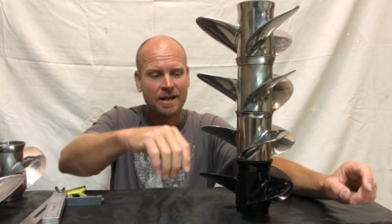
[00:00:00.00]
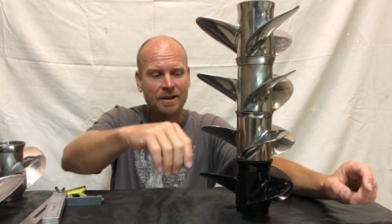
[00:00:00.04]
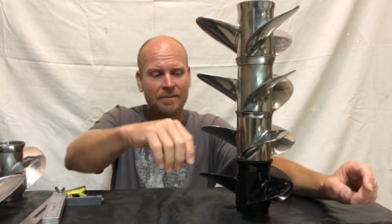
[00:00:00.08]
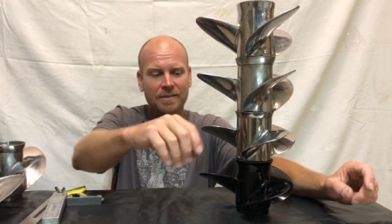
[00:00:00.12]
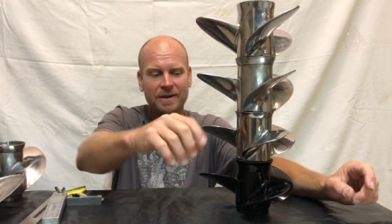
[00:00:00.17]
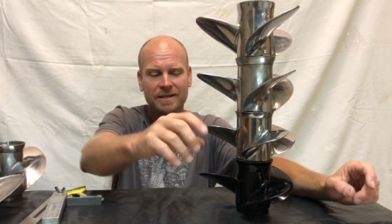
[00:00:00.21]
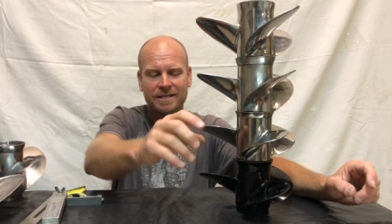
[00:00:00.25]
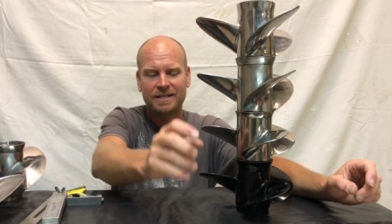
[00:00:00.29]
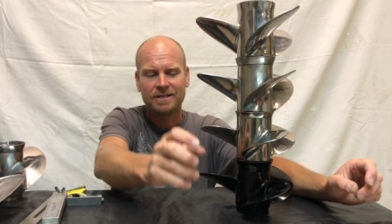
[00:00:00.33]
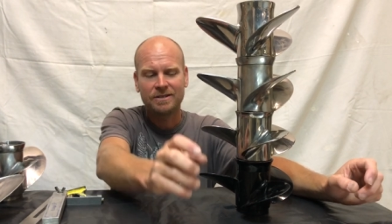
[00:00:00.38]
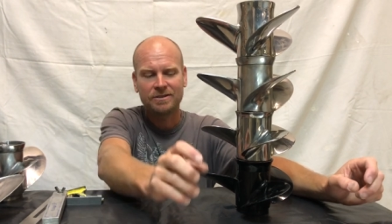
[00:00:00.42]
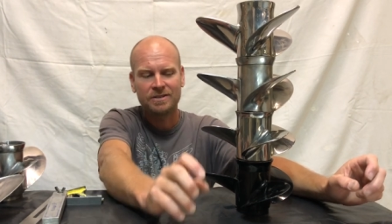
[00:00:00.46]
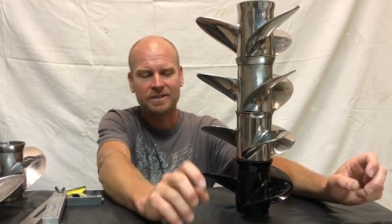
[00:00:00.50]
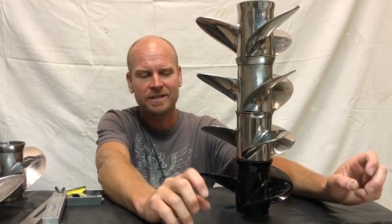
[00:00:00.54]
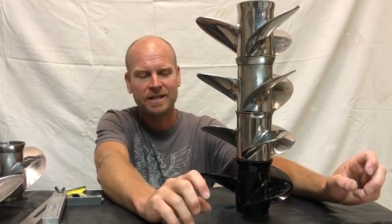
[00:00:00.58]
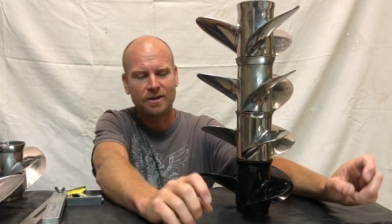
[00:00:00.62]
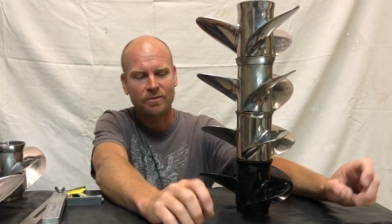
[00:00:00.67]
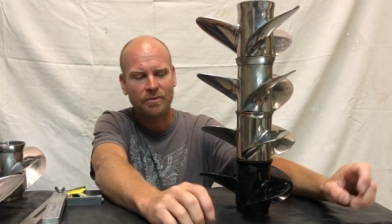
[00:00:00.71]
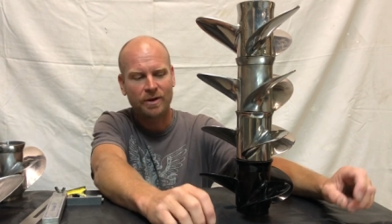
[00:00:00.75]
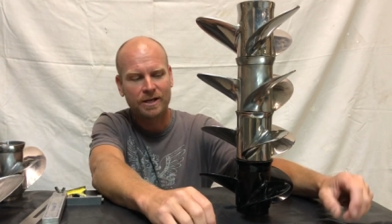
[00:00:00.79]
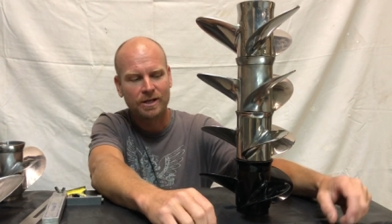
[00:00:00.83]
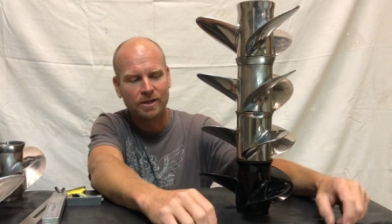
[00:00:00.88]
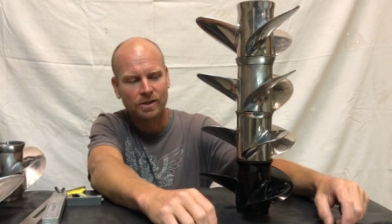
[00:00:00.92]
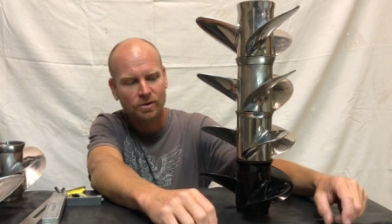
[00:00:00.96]
But it's interesting
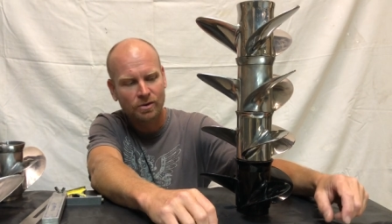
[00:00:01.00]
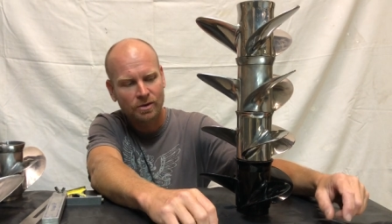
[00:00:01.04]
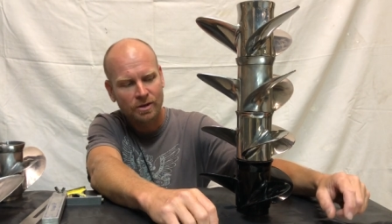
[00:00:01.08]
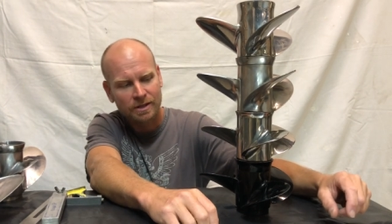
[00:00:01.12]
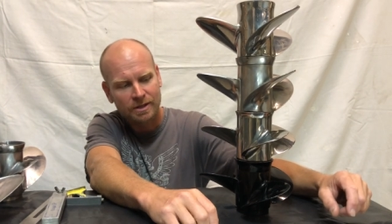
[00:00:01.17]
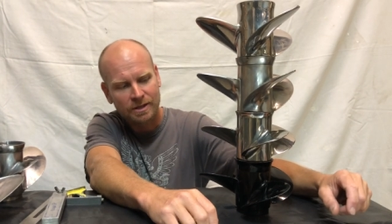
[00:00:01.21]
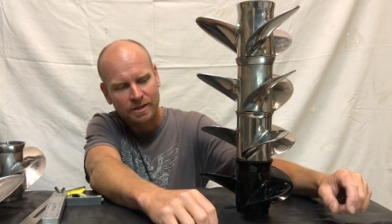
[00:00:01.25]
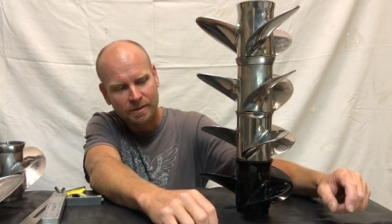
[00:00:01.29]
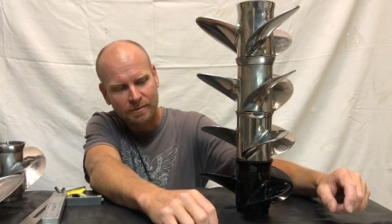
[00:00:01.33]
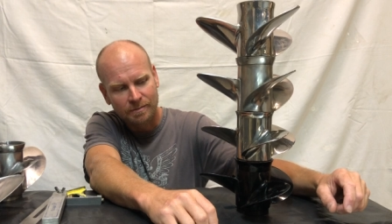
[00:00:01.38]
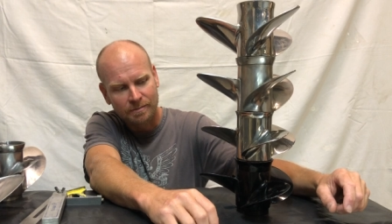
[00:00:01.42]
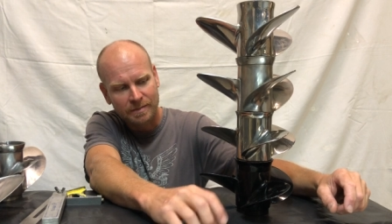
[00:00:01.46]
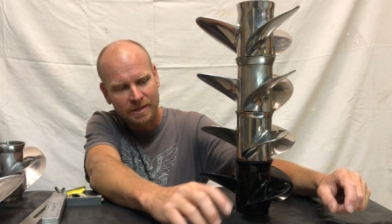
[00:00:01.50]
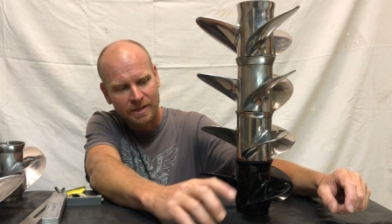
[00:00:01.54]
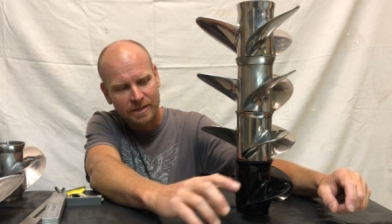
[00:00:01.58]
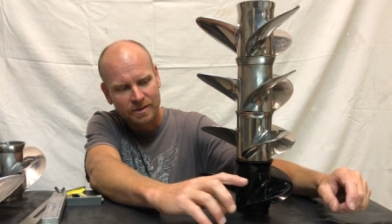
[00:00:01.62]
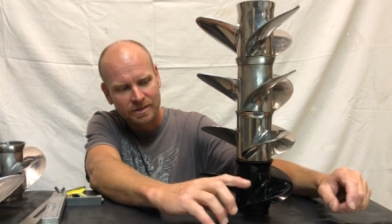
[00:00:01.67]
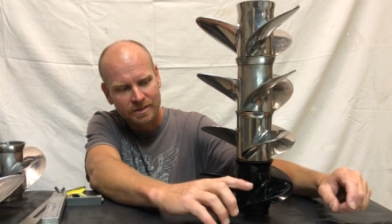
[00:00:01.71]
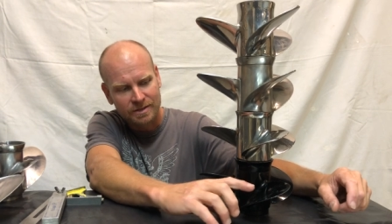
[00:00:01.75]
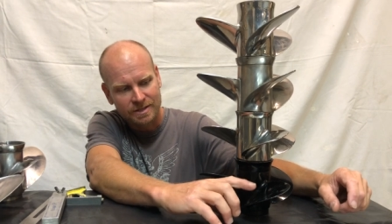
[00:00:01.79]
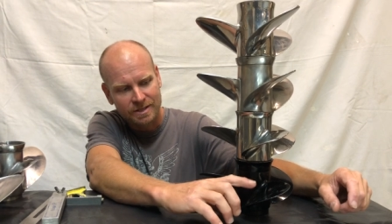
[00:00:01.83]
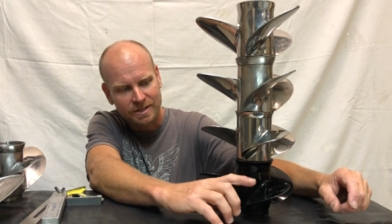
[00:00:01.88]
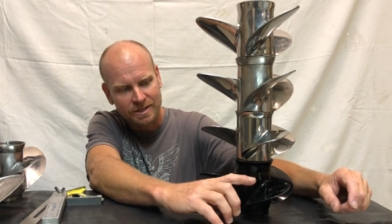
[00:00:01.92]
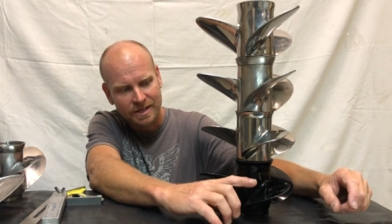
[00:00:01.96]
when you look at them
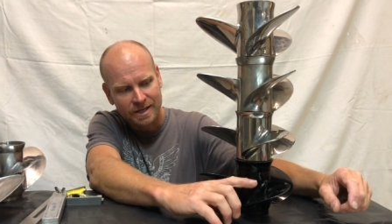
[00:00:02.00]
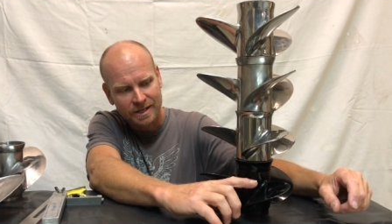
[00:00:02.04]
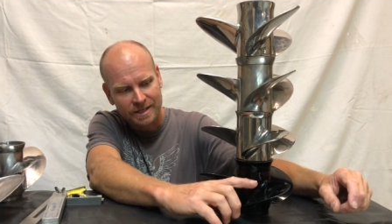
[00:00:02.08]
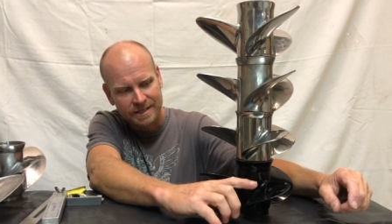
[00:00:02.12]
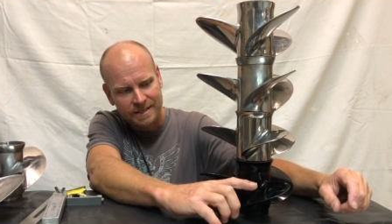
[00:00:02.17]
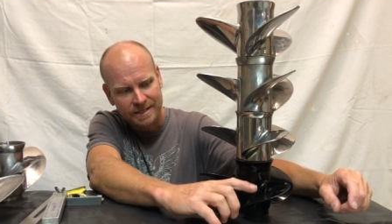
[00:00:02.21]
because you can